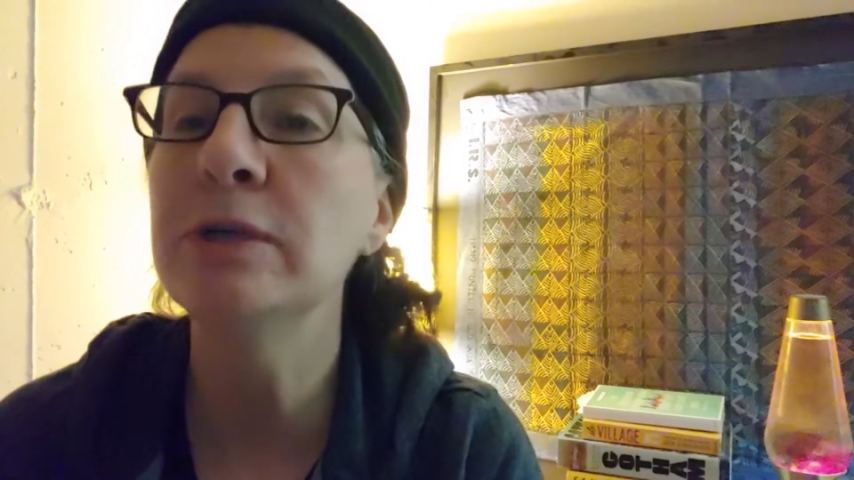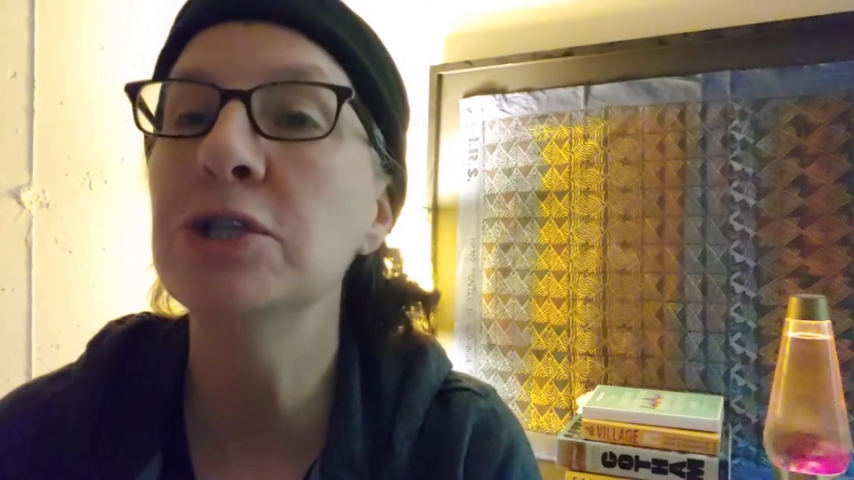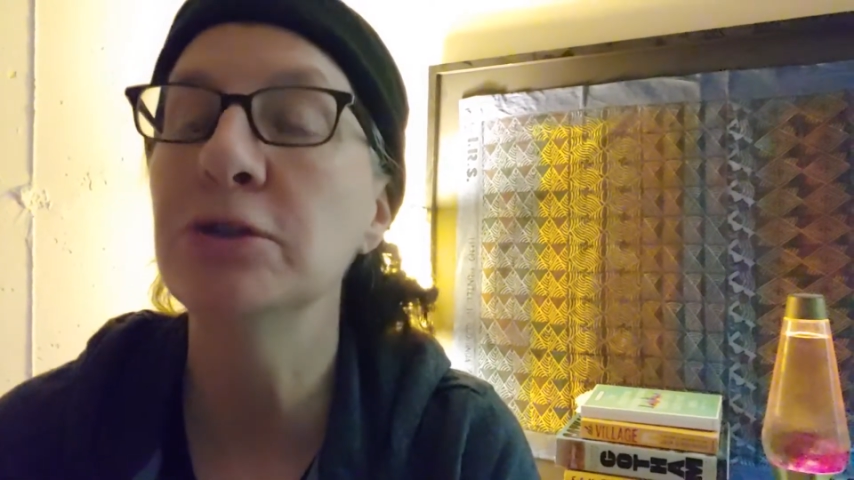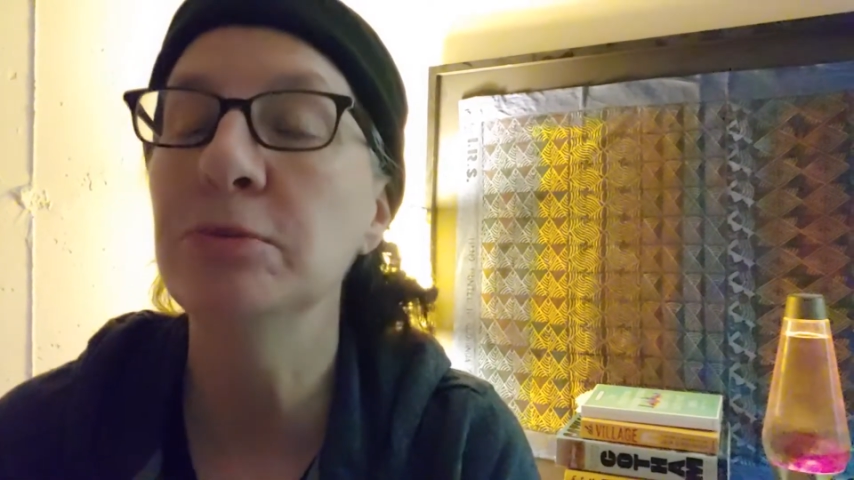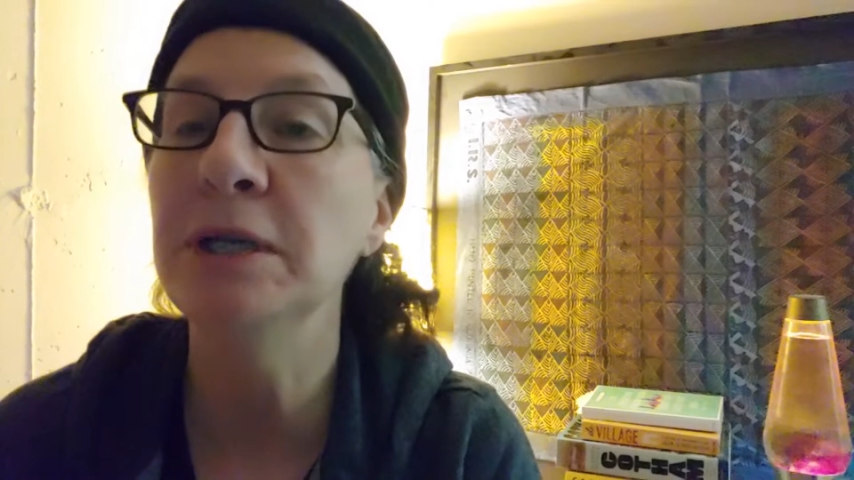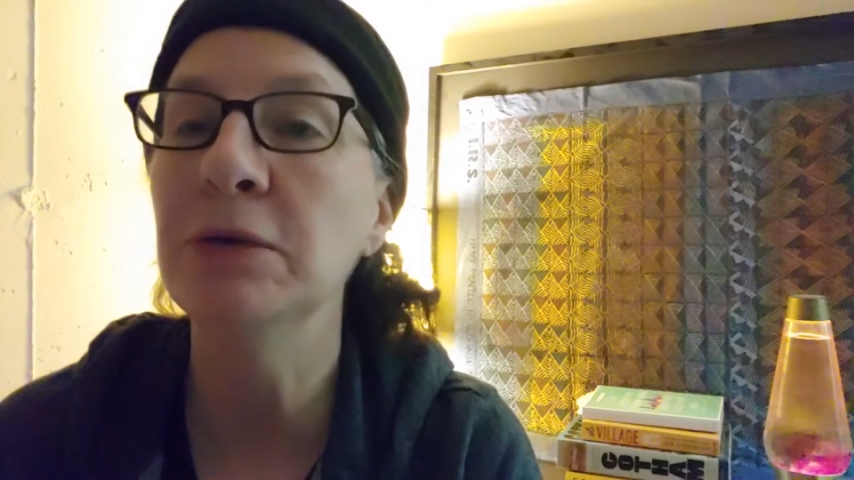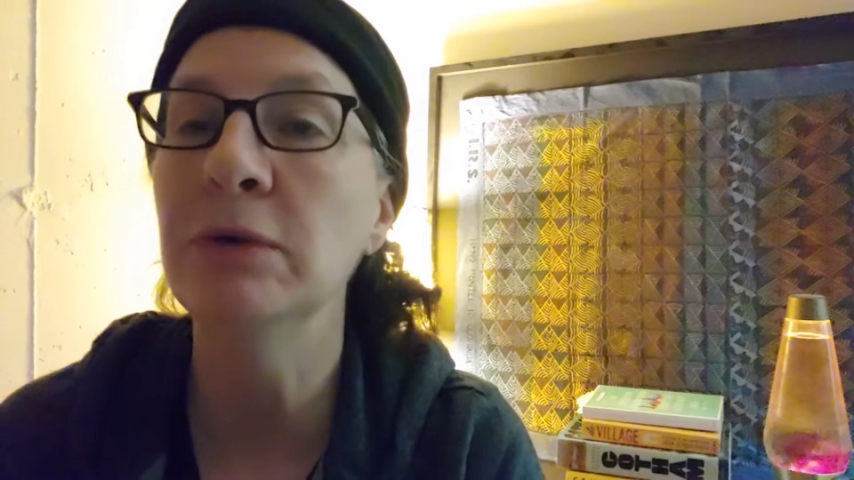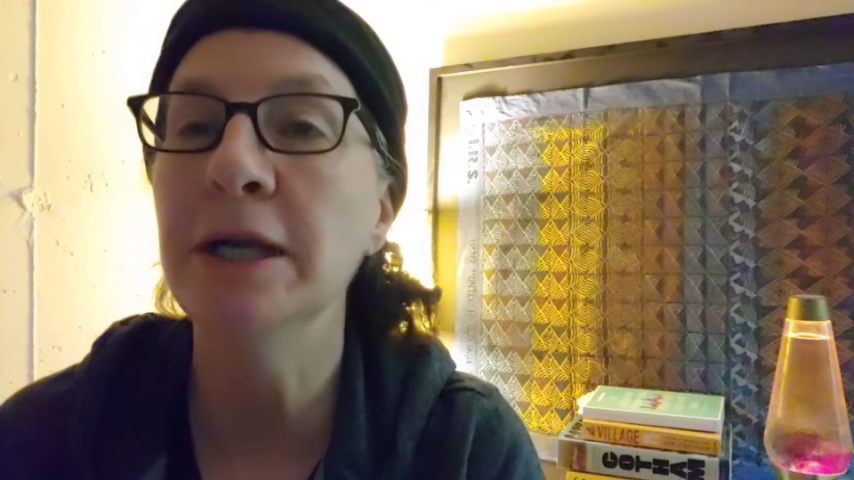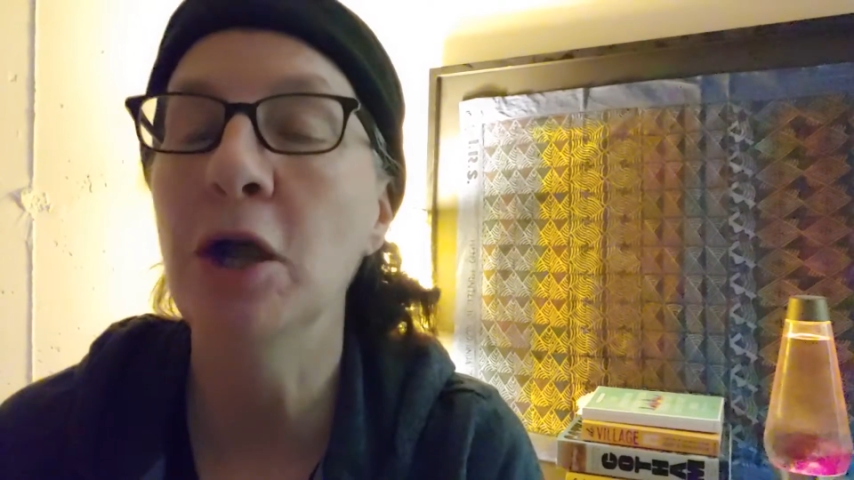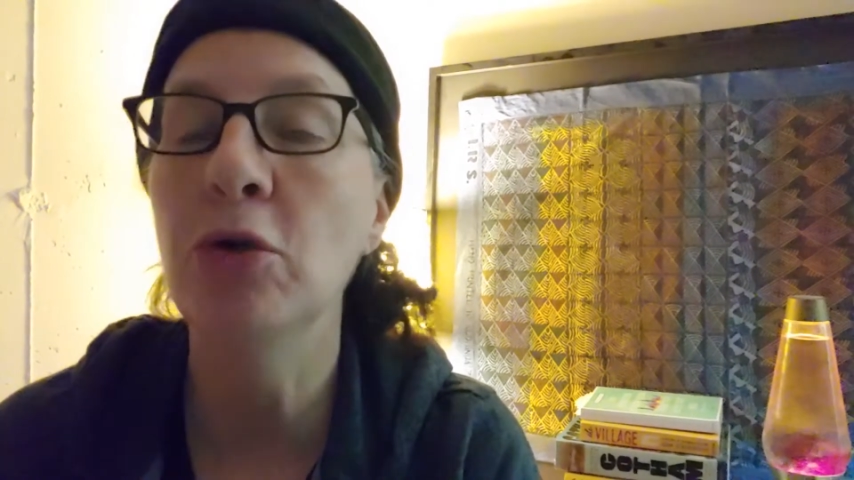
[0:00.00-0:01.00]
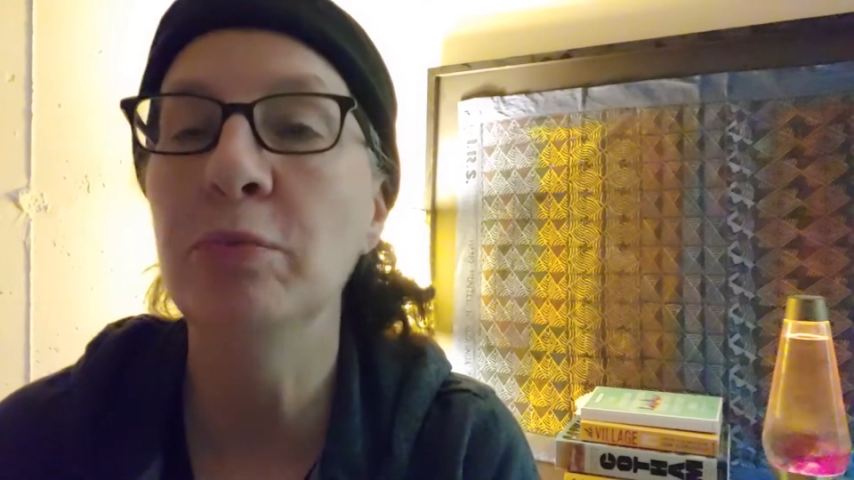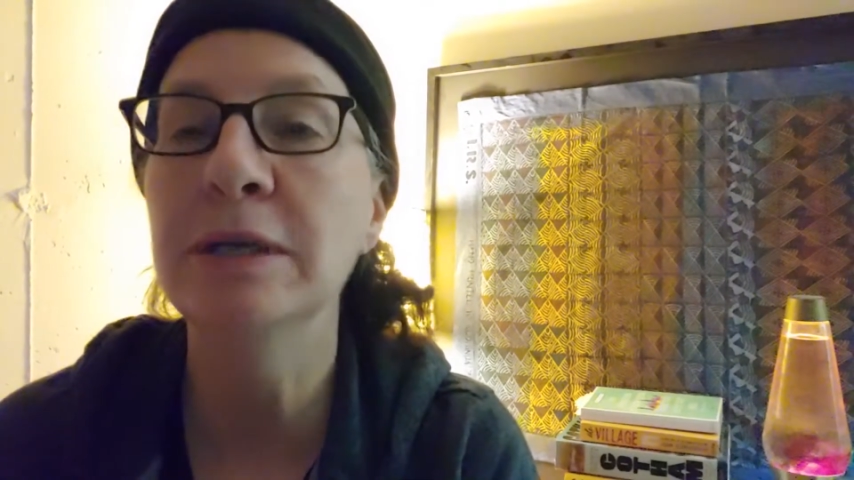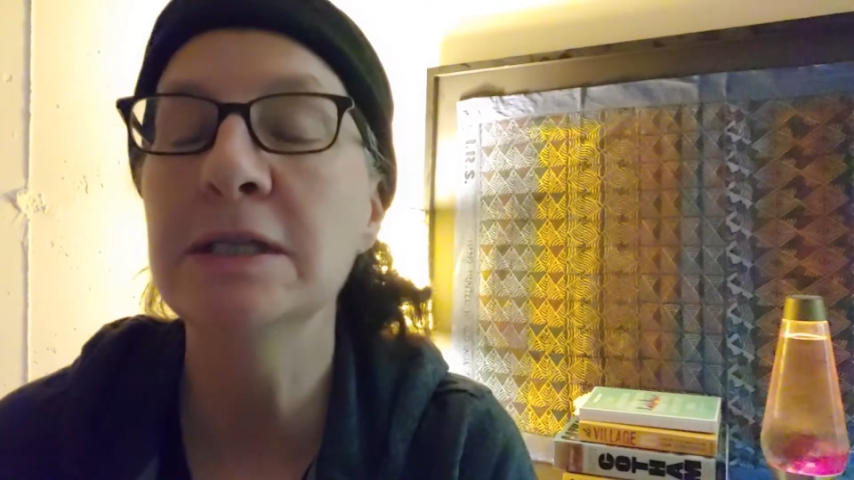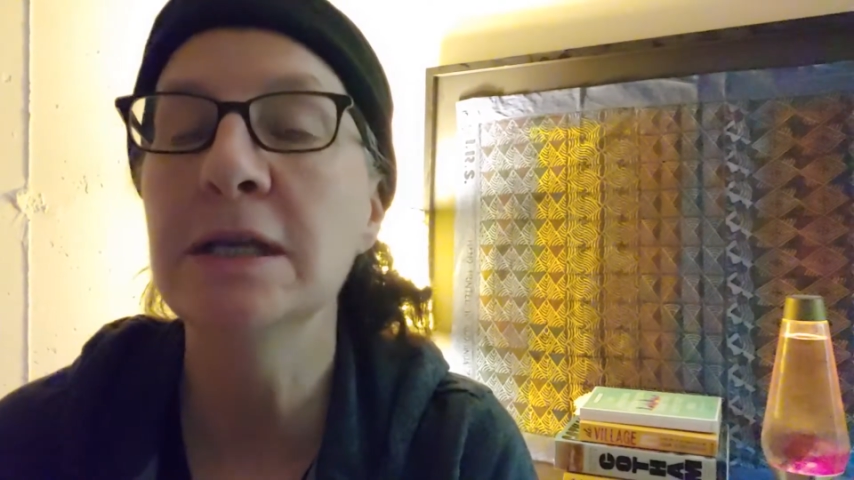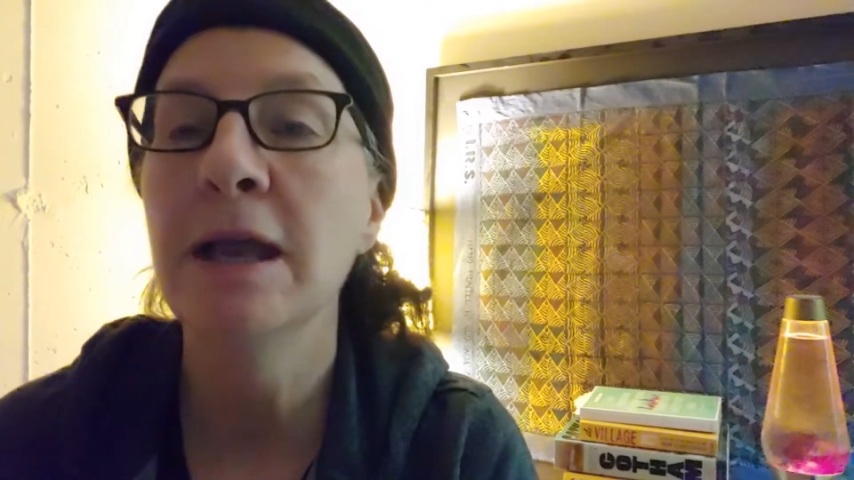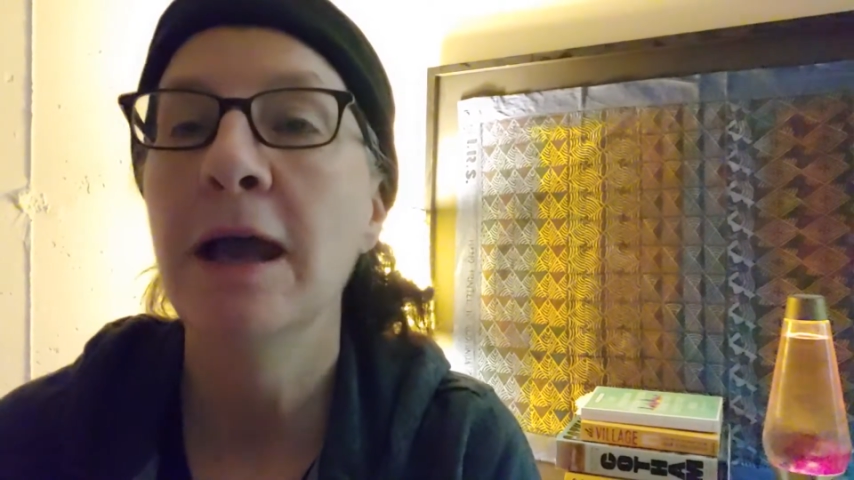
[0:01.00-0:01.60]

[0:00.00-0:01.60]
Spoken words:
which should be reopened